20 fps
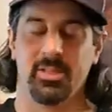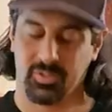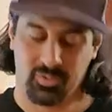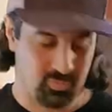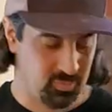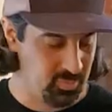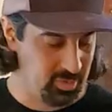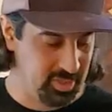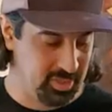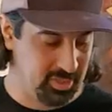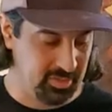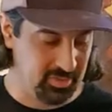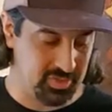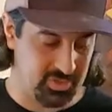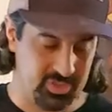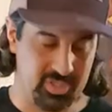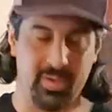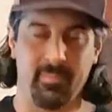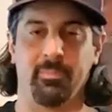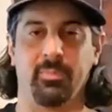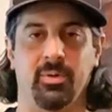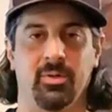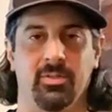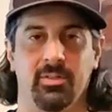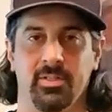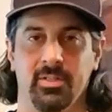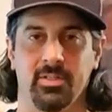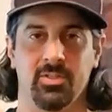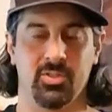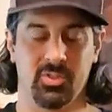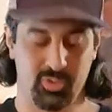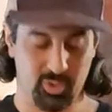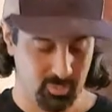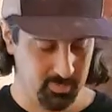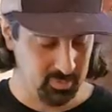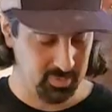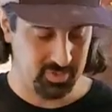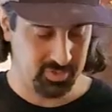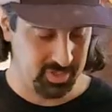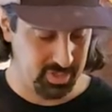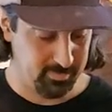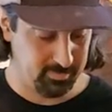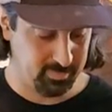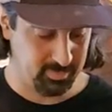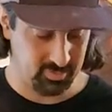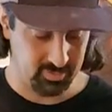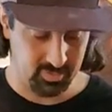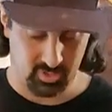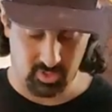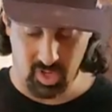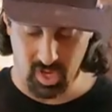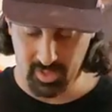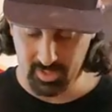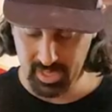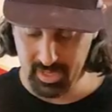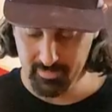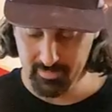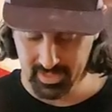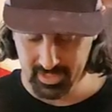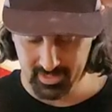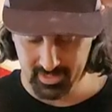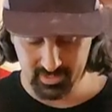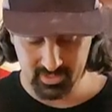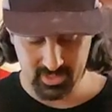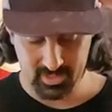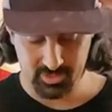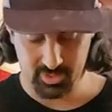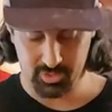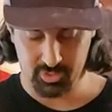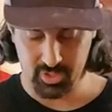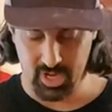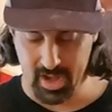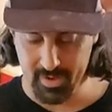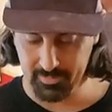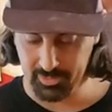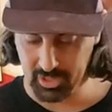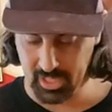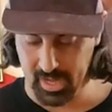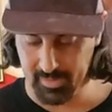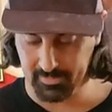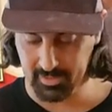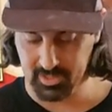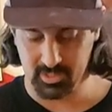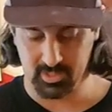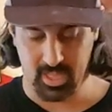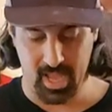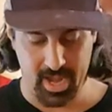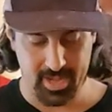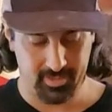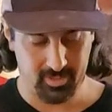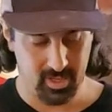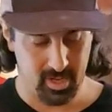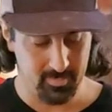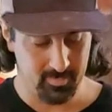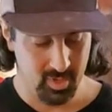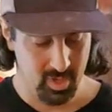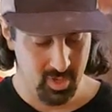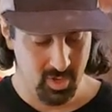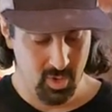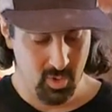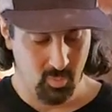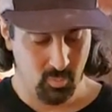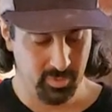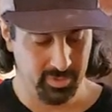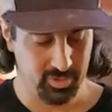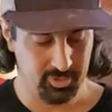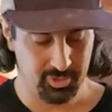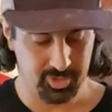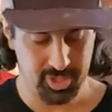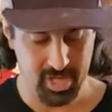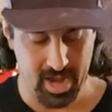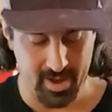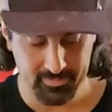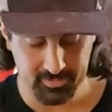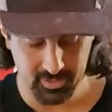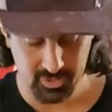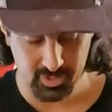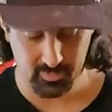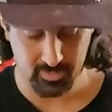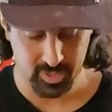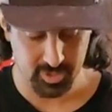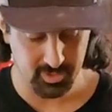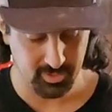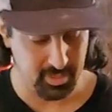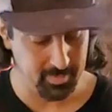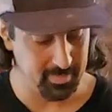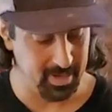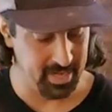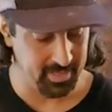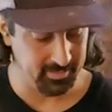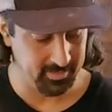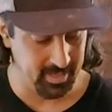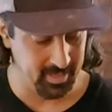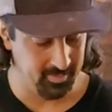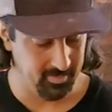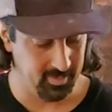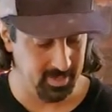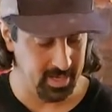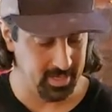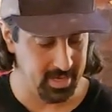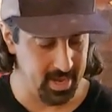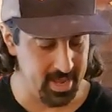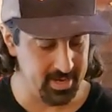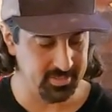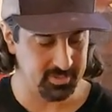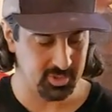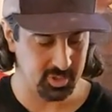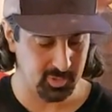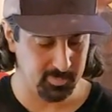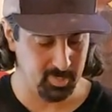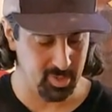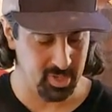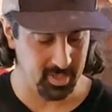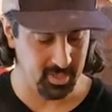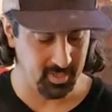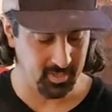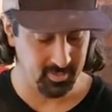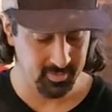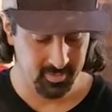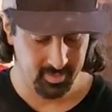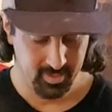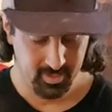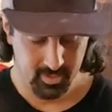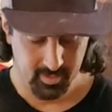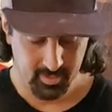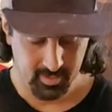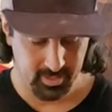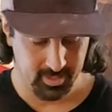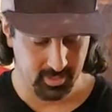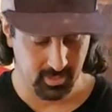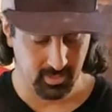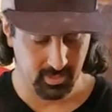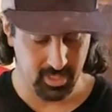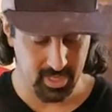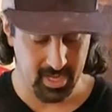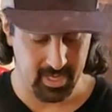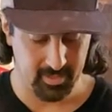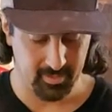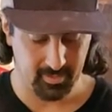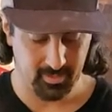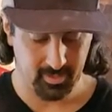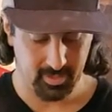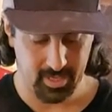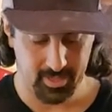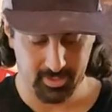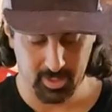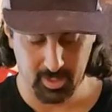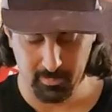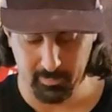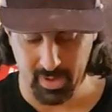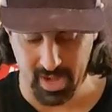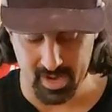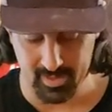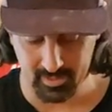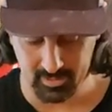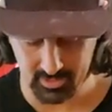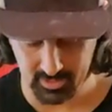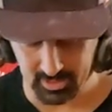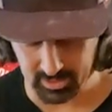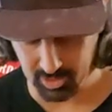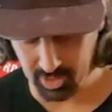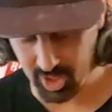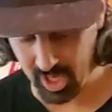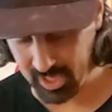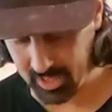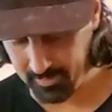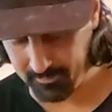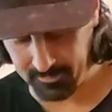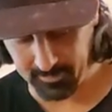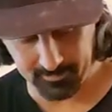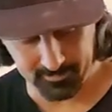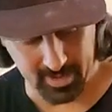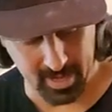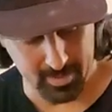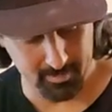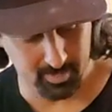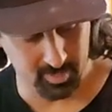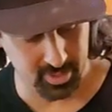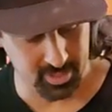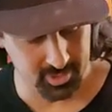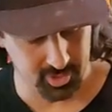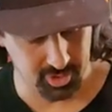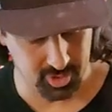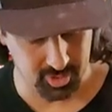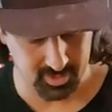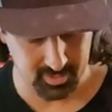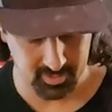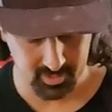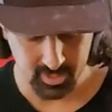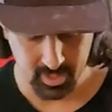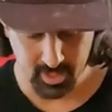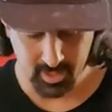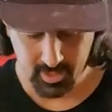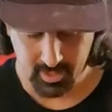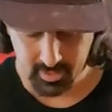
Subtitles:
It's real simple. It's super simple. So all that means is your drive shaft is lined up. When the shaft is originally made, they got it spinning in a lathe and they're balancing, checking for vibrations.